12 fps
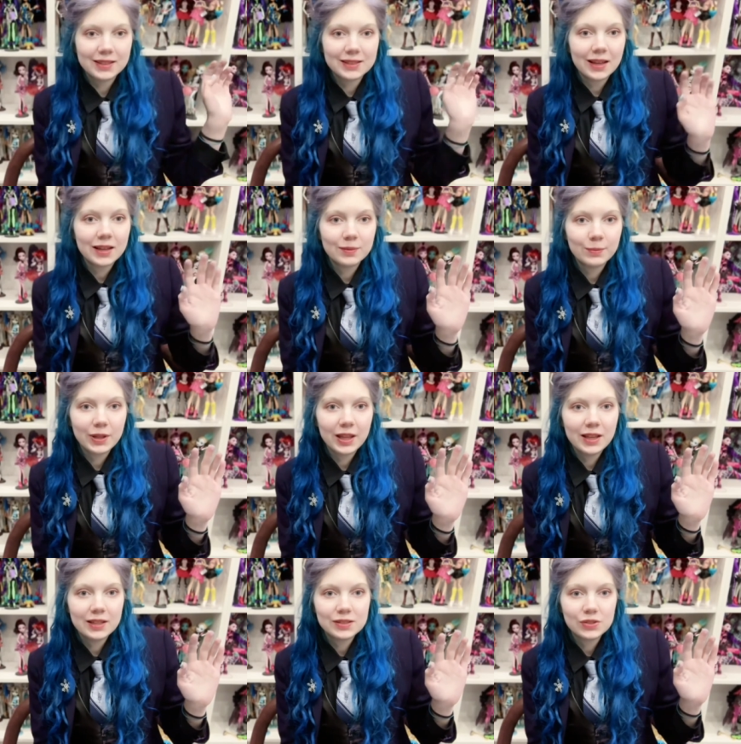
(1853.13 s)
the second
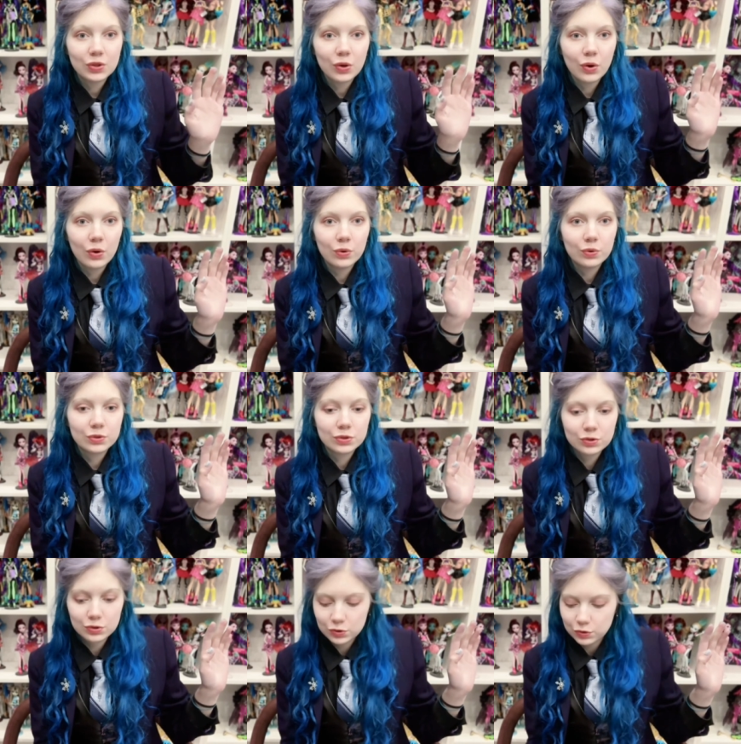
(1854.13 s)
place
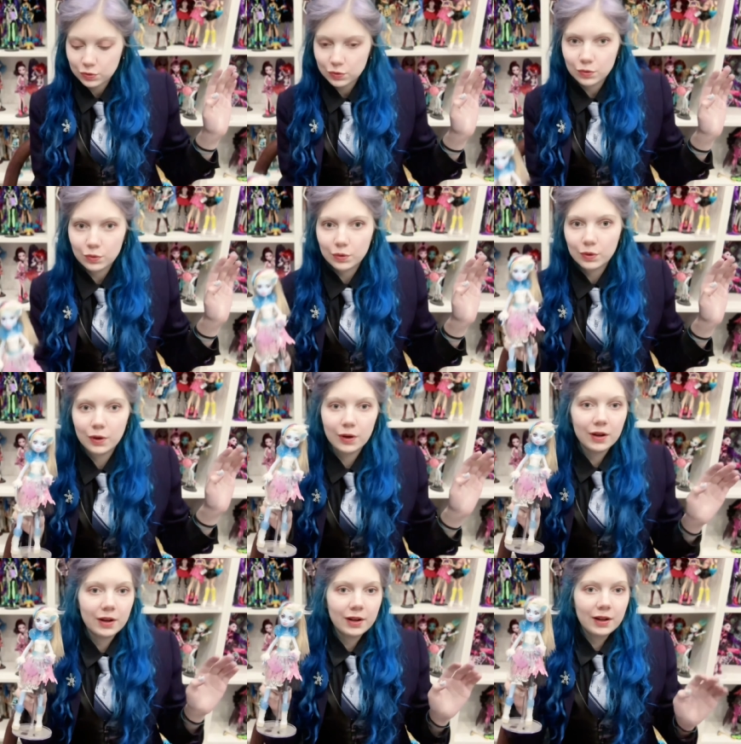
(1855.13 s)
goes to
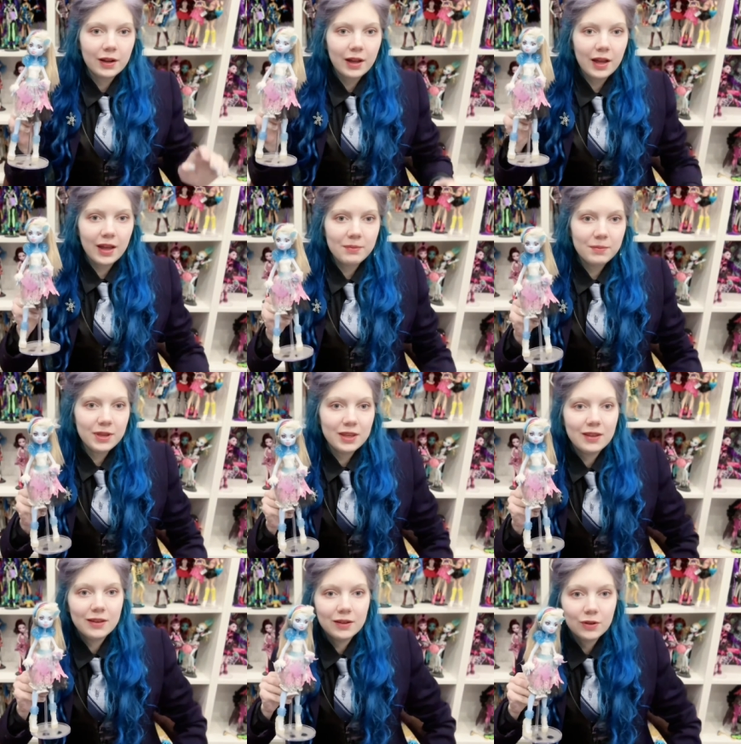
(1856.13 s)

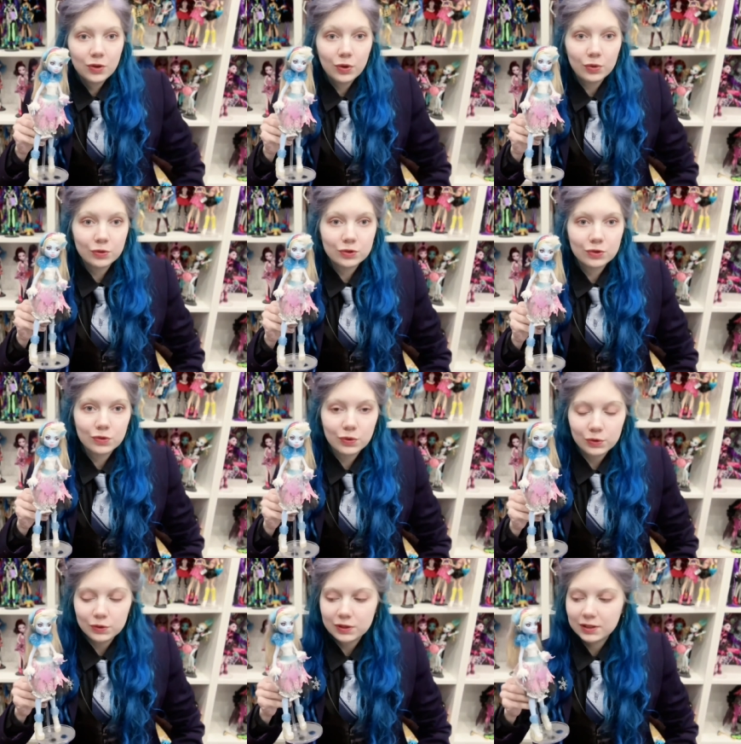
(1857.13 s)
Abby
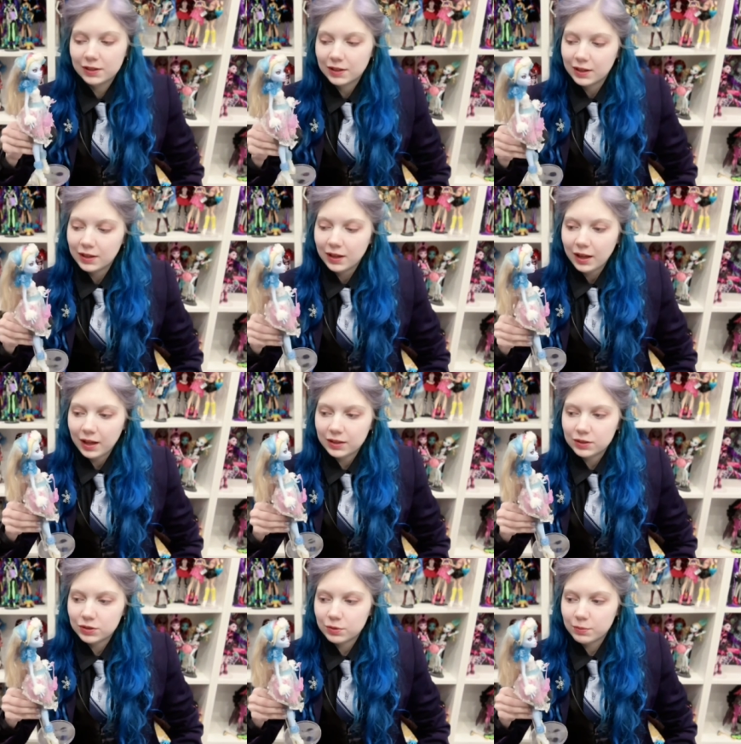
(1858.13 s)
Rule.
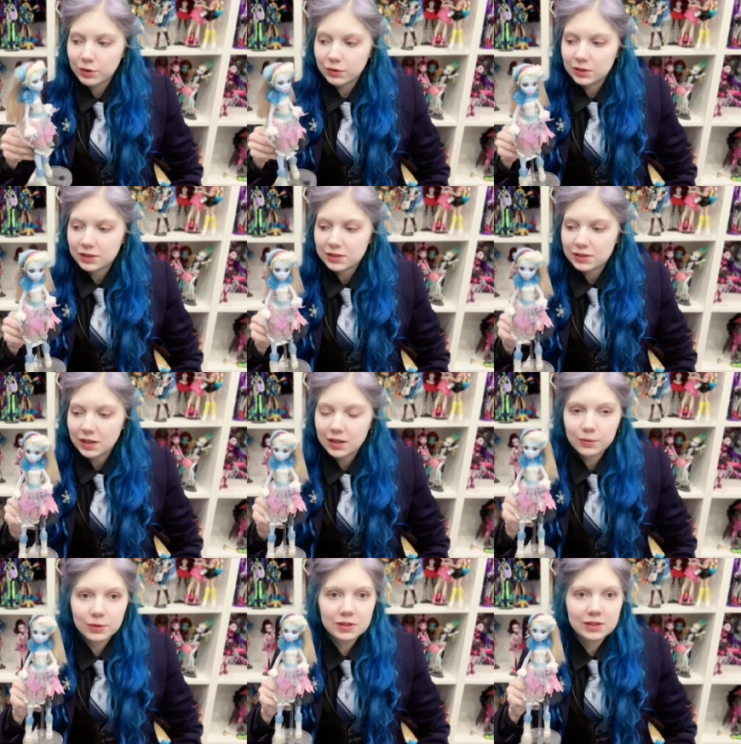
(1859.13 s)
And to be honest,
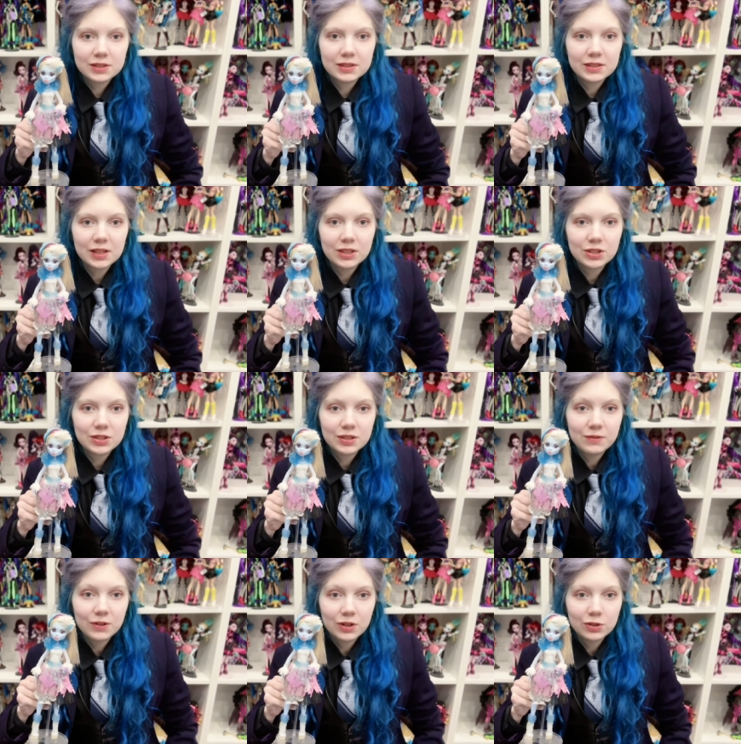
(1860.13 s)
it was such a
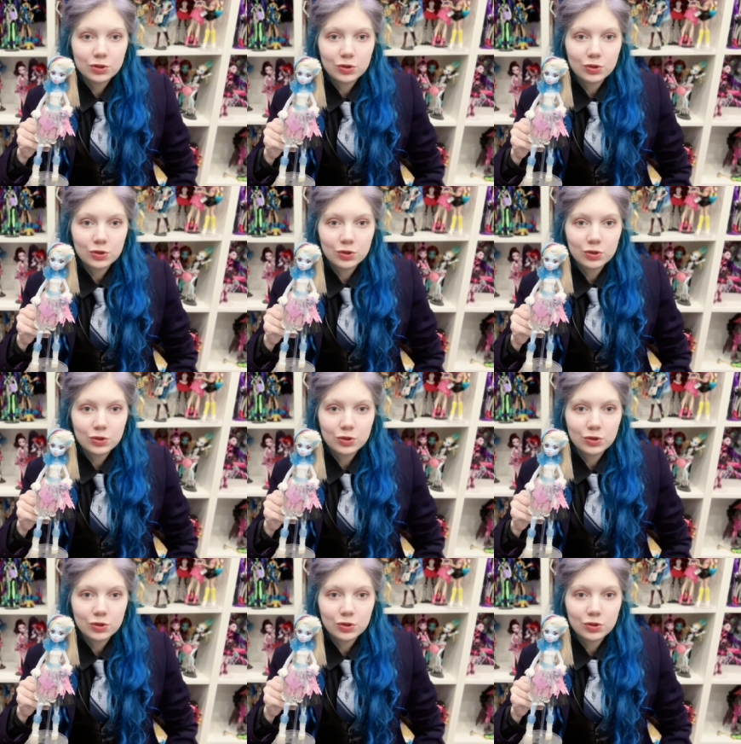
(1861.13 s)
difficult